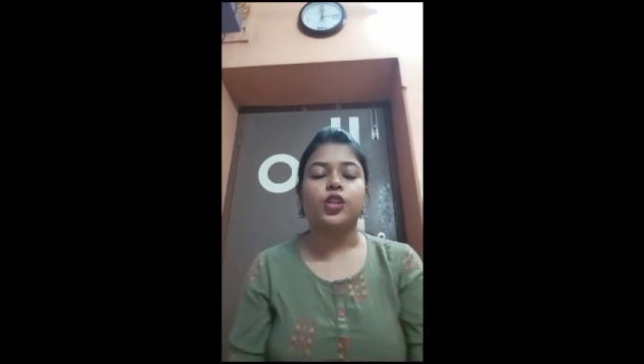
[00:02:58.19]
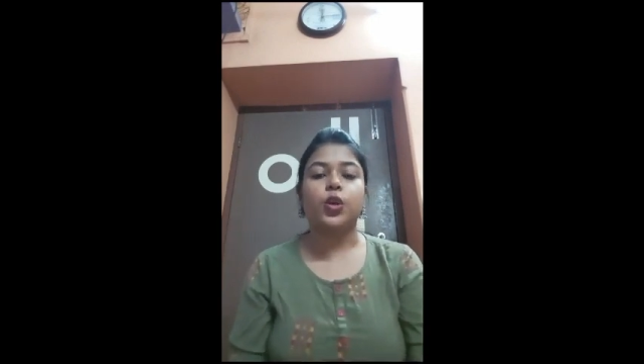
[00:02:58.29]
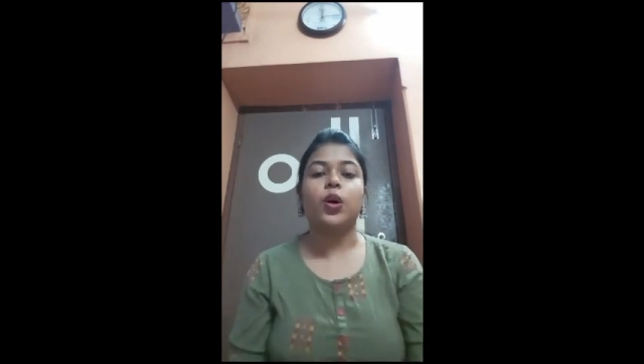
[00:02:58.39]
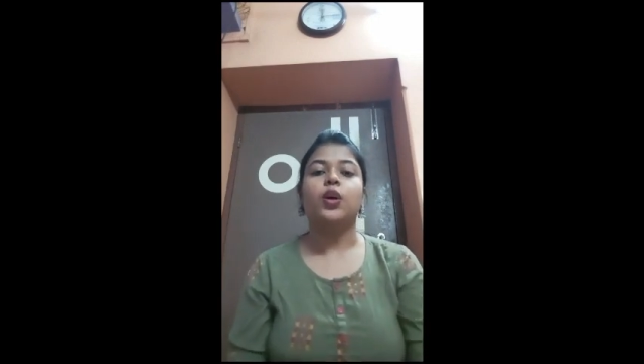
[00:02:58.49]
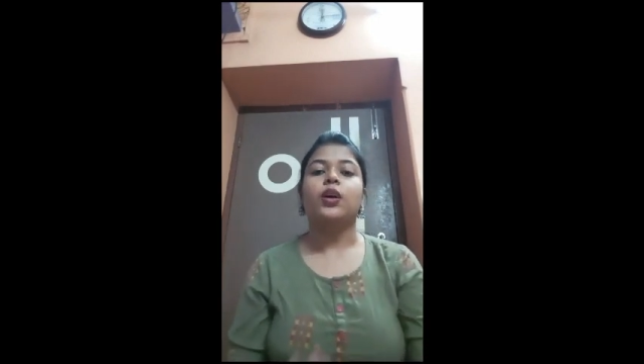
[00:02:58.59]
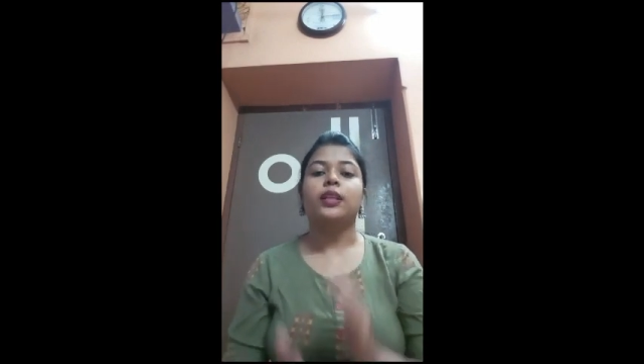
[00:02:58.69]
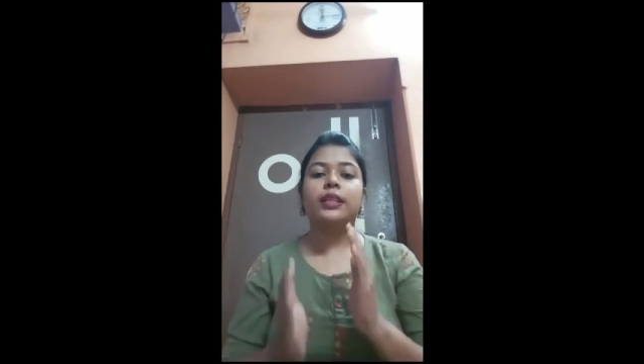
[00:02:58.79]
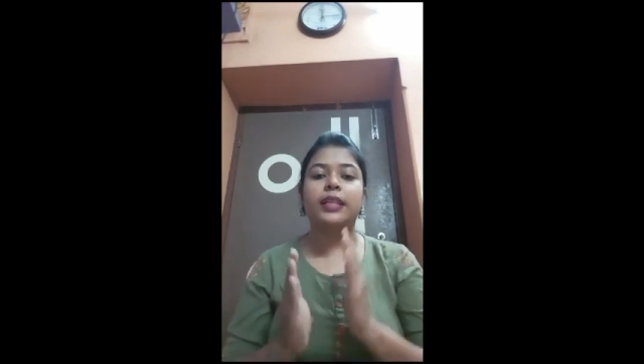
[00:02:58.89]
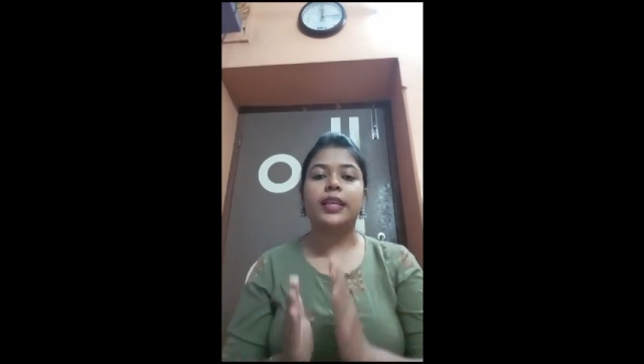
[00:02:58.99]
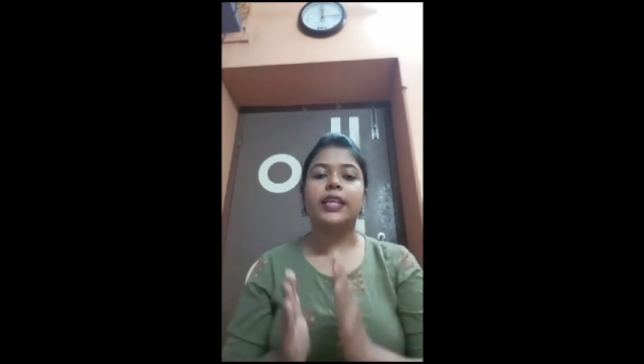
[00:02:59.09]
So
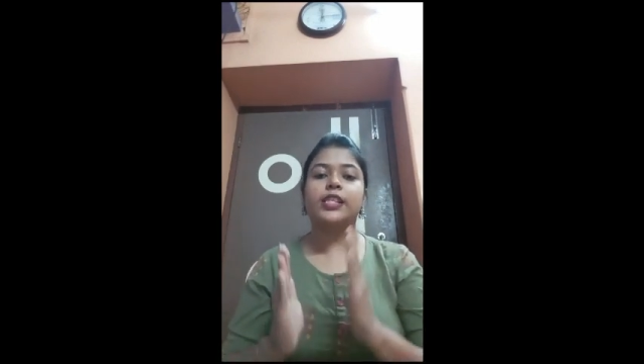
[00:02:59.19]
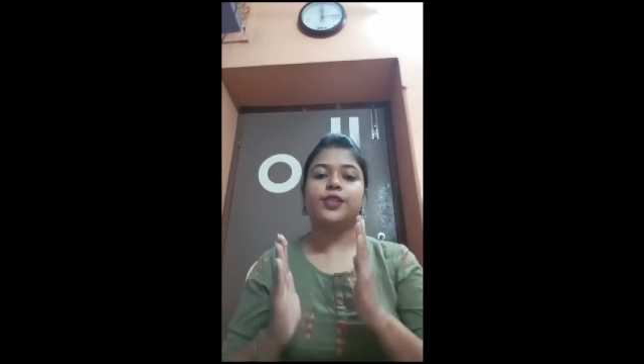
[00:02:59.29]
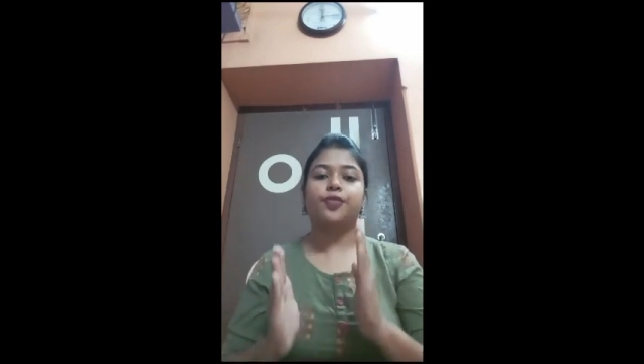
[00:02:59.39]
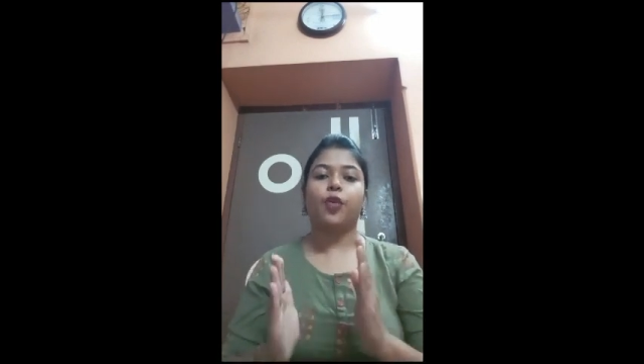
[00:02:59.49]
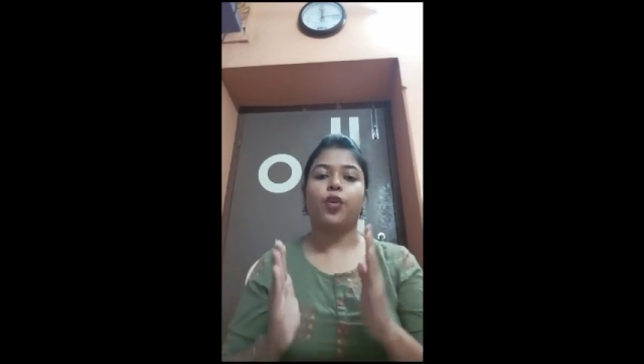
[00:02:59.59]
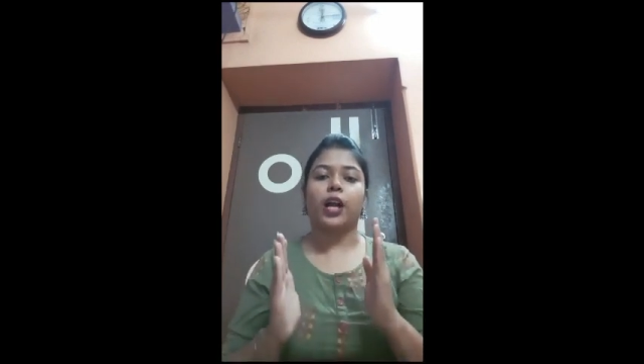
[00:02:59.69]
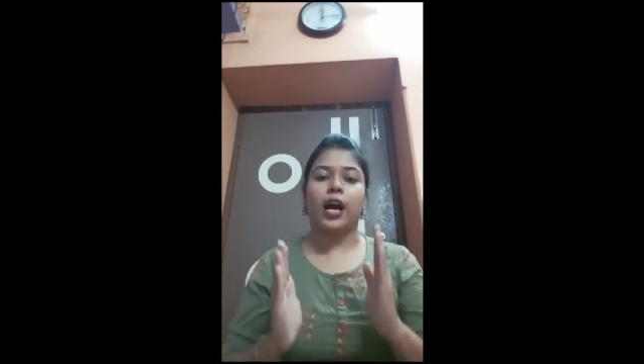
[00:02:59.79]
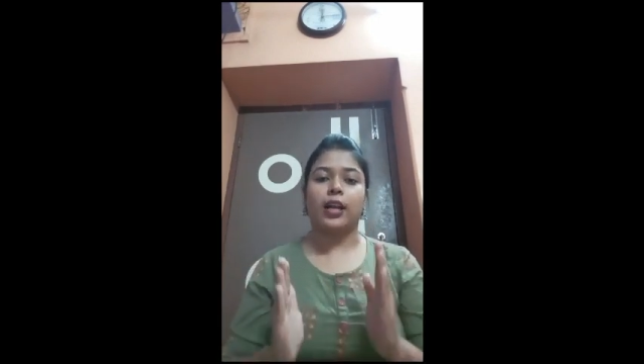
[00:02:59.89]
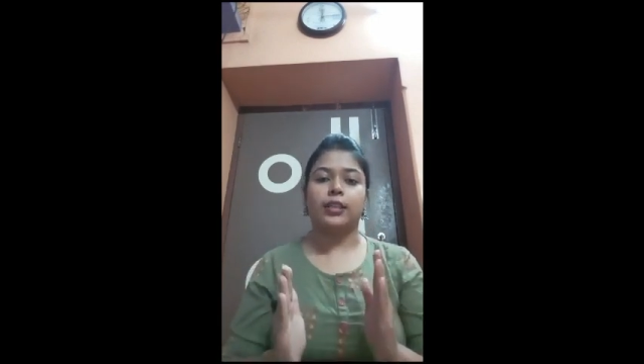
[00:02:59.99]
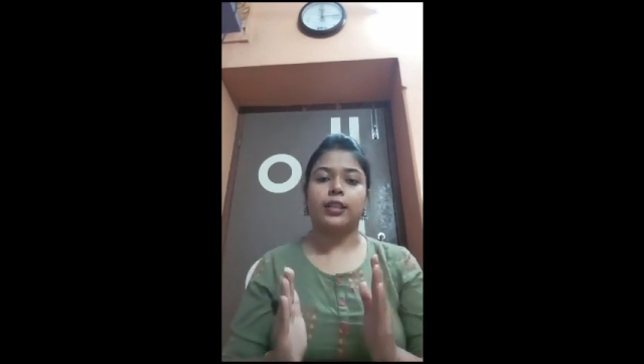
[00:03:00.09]
these four
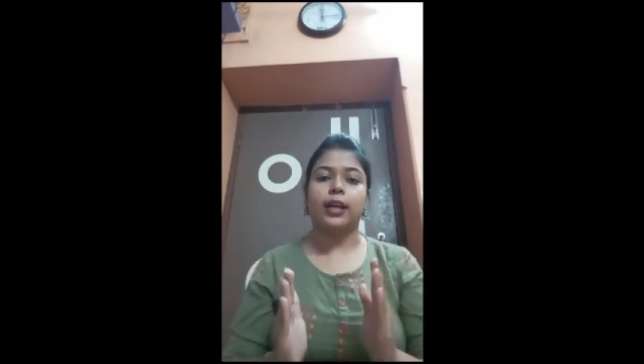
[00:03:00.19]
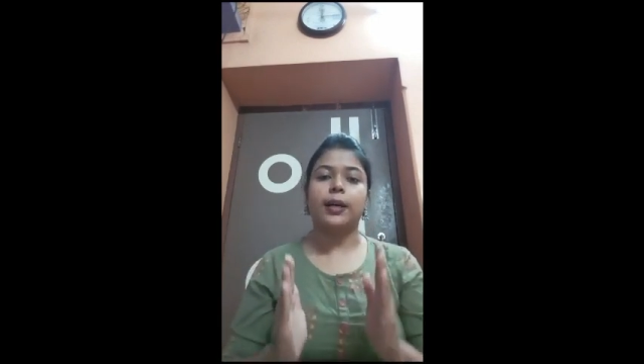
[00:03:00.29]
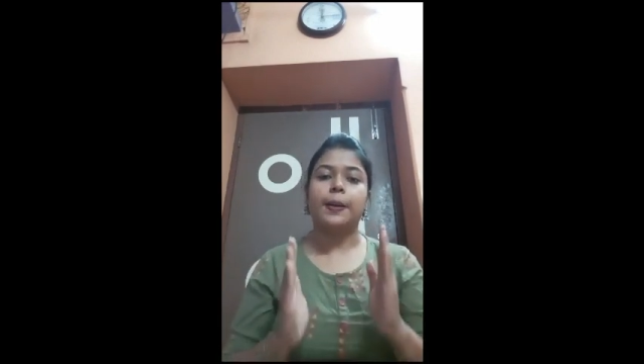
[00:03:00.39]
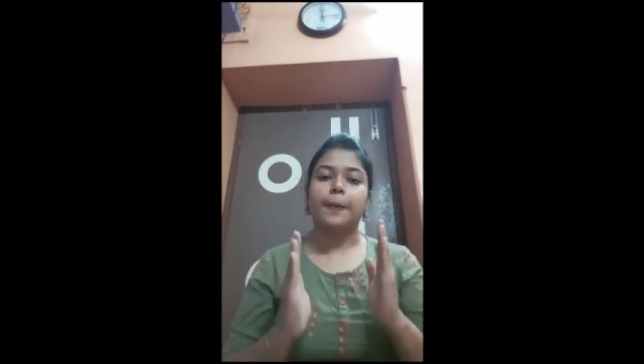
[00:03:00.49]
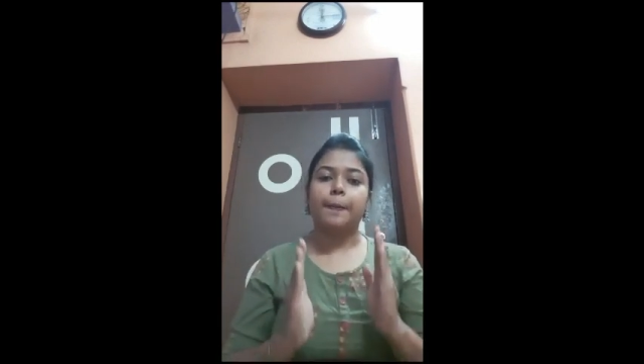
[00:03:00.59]
are the